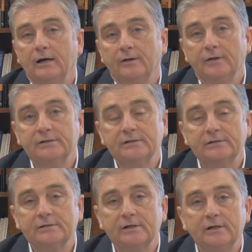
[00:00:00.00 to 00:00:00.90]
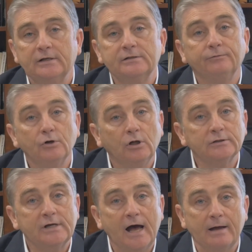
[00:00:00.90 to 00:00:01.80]
This is a
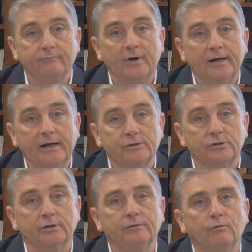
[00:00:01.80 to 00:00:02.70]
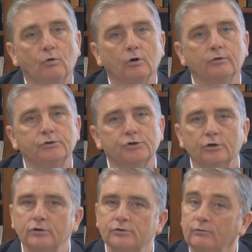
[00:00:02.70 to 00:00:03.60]
difficult time financially for the
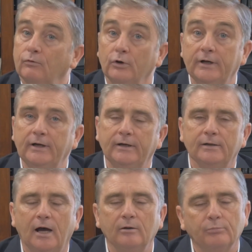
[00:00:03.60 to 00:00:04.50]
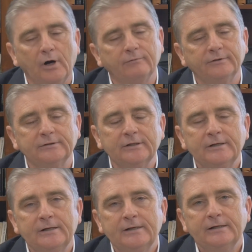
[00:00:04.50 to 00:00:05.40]
church or for any nonprofit.
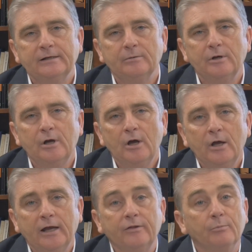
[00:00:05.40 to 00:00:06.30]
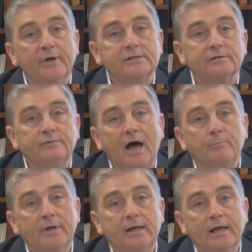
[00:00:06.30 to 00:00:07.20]
In the midst of
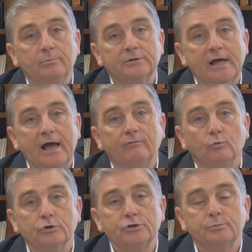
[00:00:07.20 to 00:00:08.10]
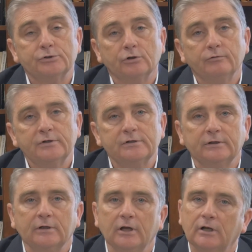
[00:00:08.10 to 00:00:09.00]
not being able to have worship service
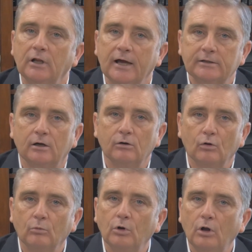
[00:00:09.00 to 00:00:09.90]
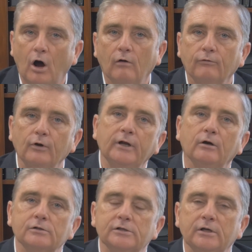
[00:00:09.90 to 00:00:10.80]
and collect our normal offering
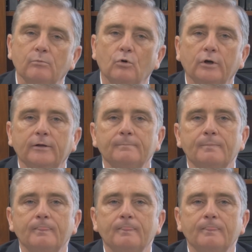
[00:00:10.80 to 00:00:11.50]
on Sunday morning,